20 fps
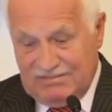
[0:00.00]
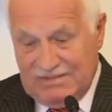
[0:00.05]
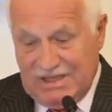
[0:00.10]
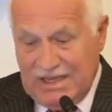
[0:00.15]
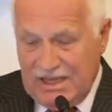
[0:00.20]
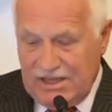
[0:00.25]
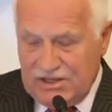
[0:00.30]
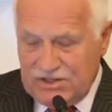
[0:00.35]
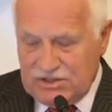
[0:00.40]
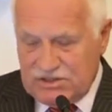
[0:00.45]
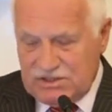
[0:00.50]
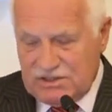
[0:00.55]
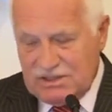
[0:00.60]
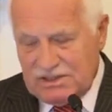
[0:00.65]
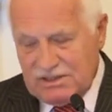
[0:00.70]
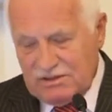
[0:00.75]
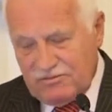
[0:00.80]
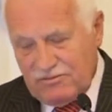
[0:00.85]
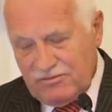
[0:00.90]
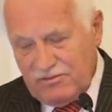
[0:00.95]
danger,
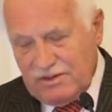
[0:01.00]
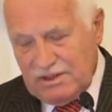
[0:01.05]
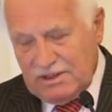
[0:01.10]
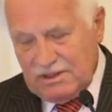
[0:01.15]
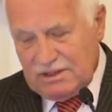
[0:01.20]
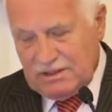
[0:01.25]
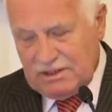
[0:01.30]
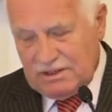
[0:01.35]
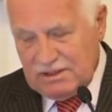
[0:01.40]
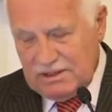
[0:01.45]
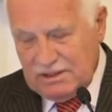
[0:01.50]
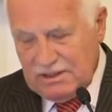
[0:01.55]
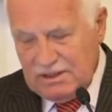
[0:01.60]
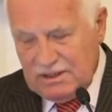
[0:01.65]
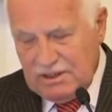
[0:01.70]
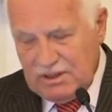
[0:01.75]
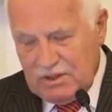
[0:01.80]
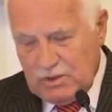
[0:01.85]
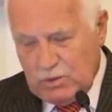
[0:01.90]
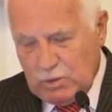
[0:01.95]
and fear
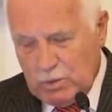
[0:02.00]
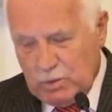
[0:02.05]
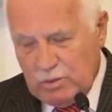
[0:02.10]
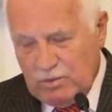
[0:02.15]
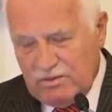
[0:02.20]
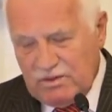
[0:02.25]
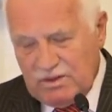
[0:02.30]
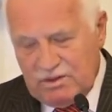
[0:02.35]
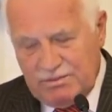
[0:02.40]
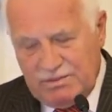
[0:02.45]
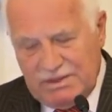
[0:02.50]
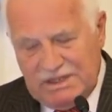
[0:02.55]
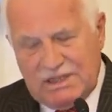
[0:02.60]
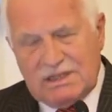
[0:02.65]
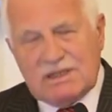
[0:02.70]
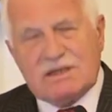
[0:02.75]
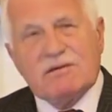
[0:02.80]
will be